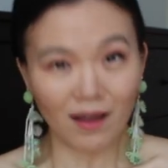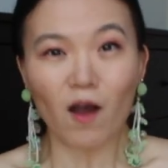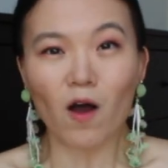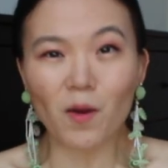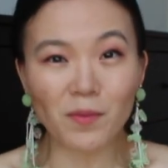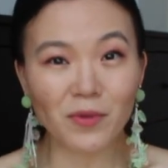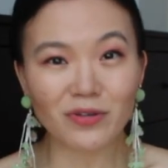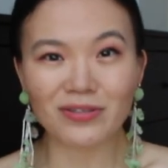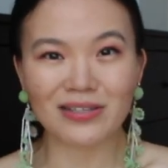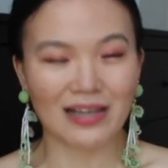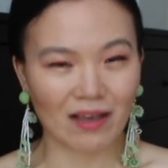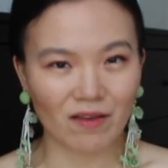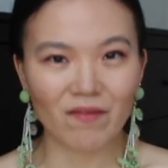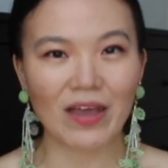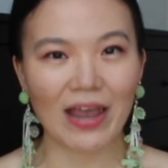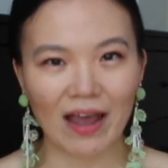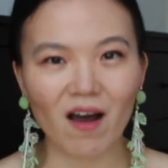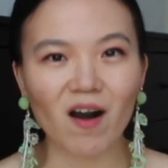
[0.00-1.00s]
almost
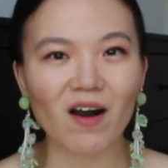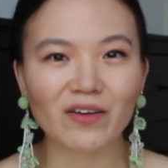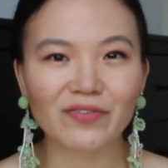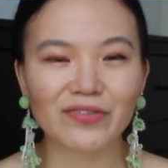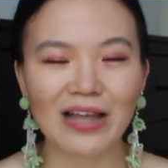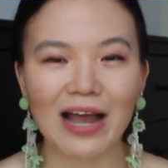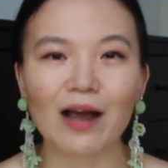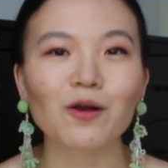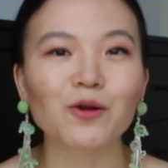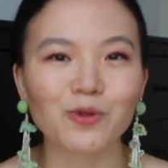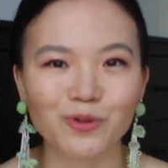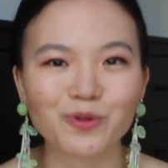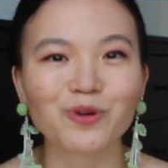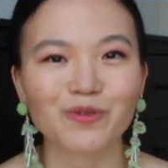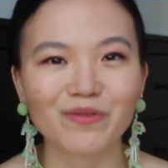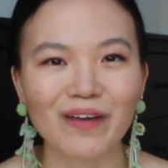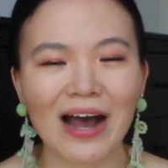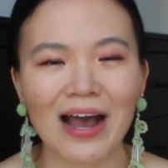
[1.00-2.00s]
giving off that
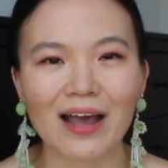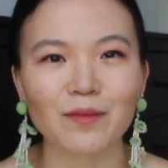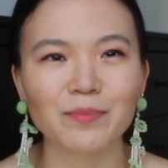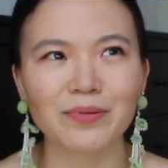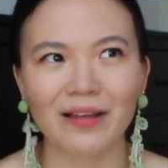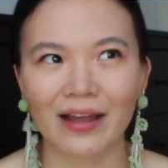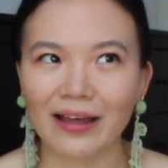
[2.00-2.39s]
cool vibe,